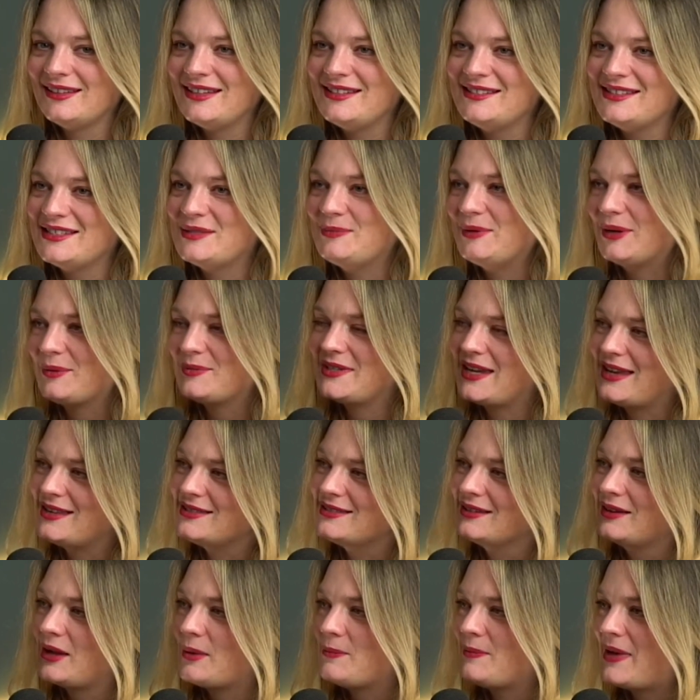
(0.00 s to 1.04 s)
And he'd disappear
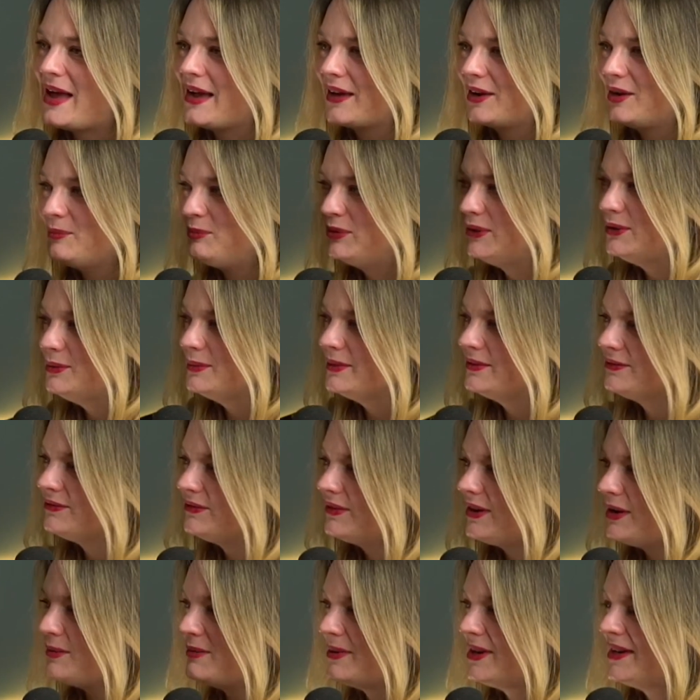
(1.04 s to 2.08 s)
upstairs and come back in a plume of
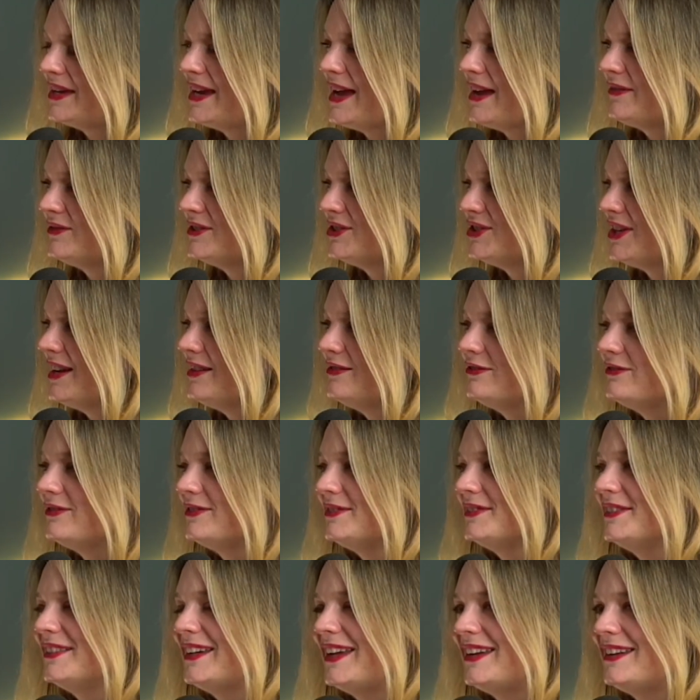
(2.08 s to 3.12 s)
Armani
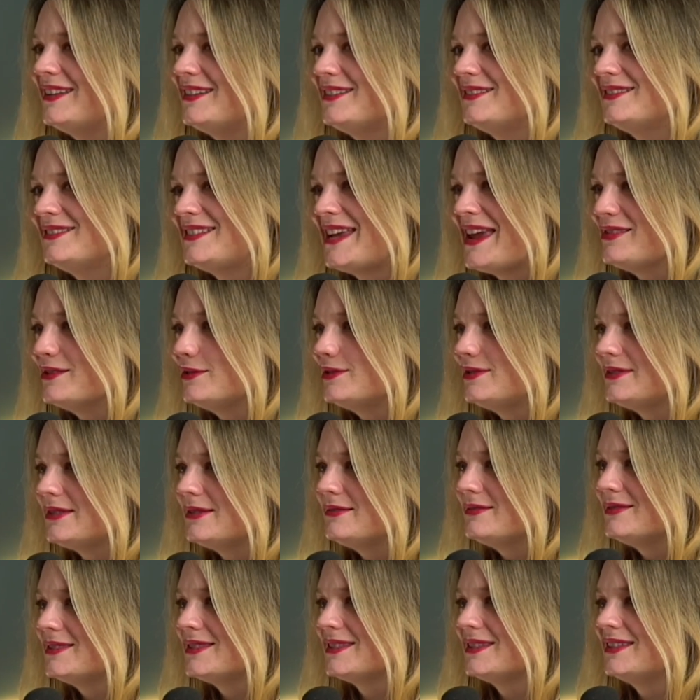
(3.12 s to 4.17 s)
aftershave and a tailored
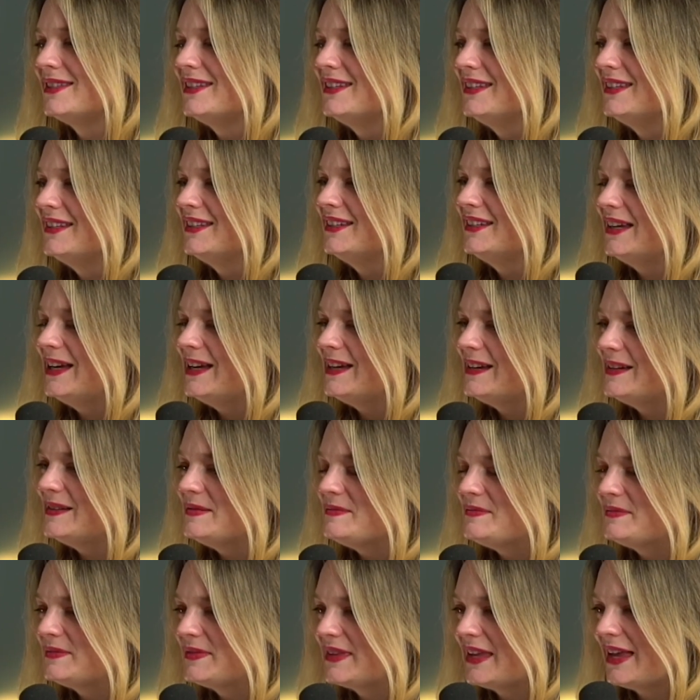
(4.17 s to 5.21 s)
suit
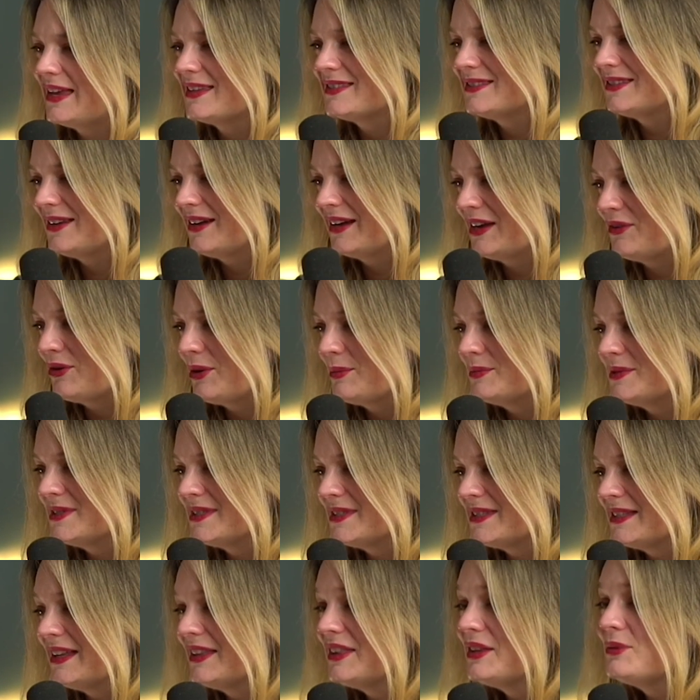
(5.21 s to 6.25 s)
as Sir Ken
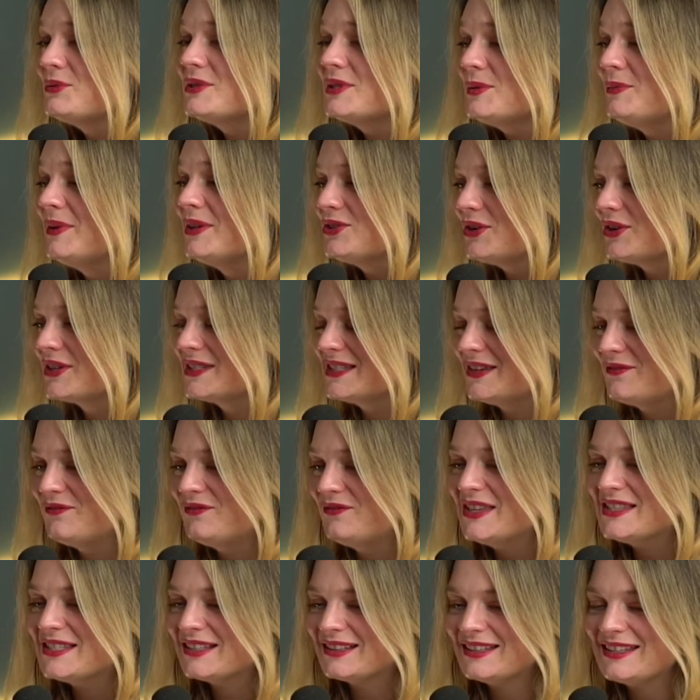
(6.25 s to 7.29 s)
Robinson. And there was a big joke because he
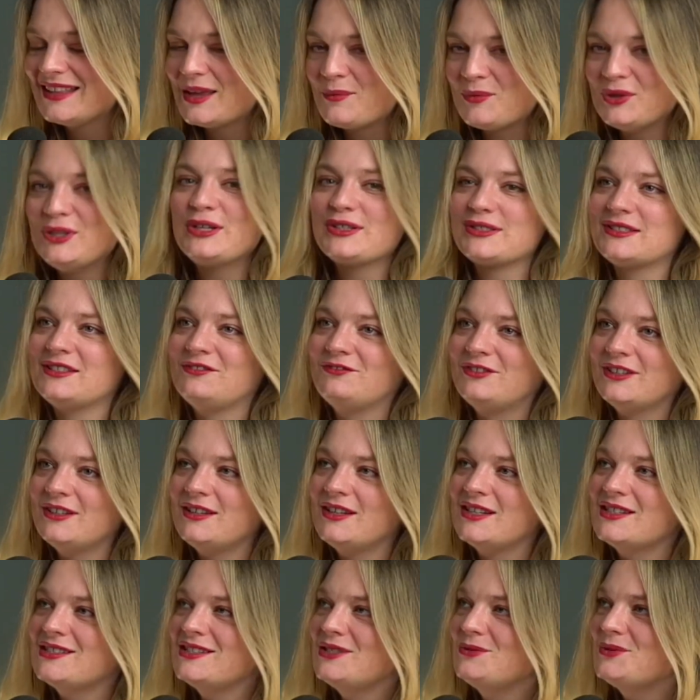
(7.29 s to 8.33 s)
physically then would look different
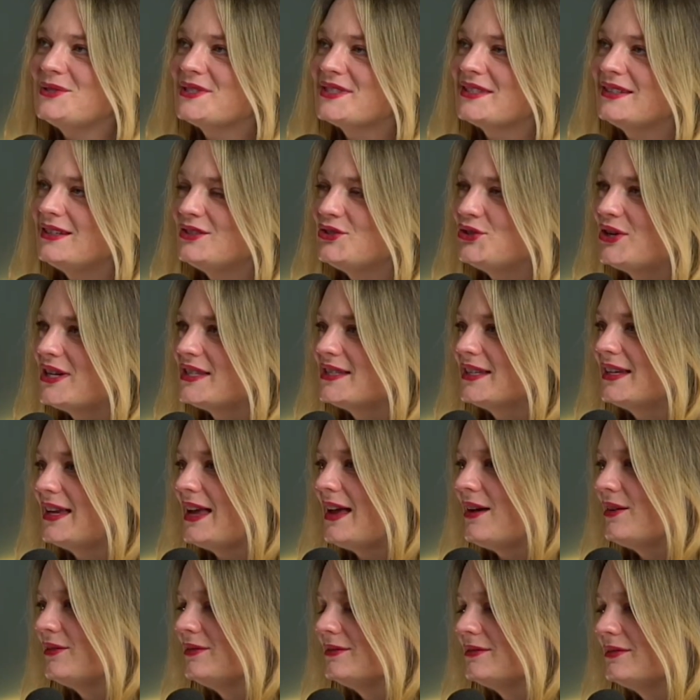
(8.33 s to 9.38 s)
because he wasn't in a dressing
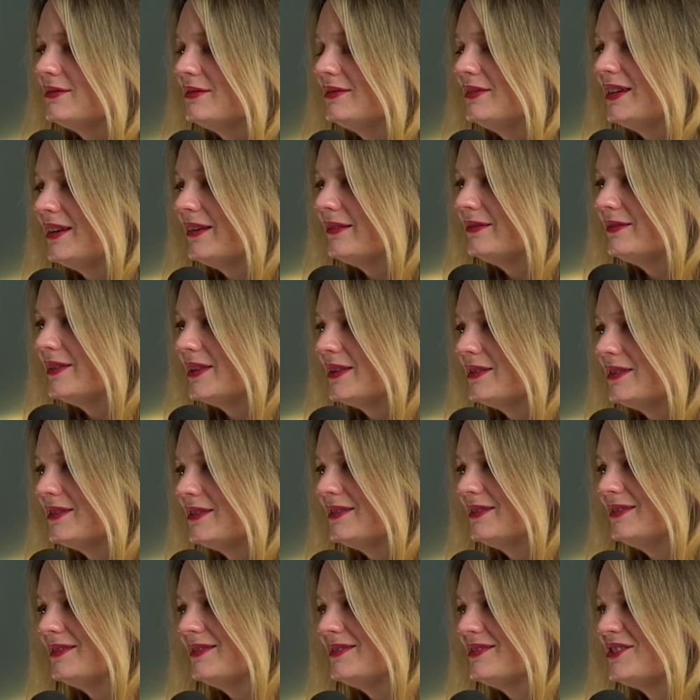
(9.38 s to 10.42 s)
gown, you know, with
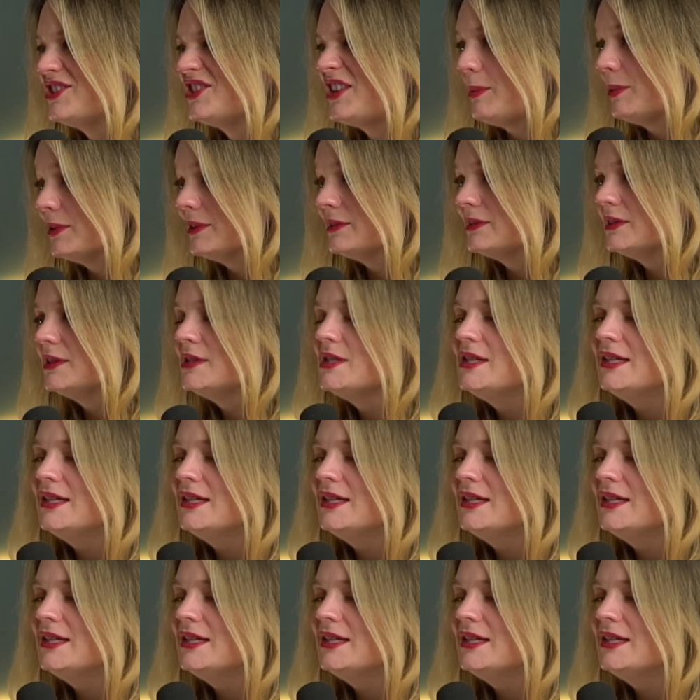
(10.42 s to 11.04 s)
stubble.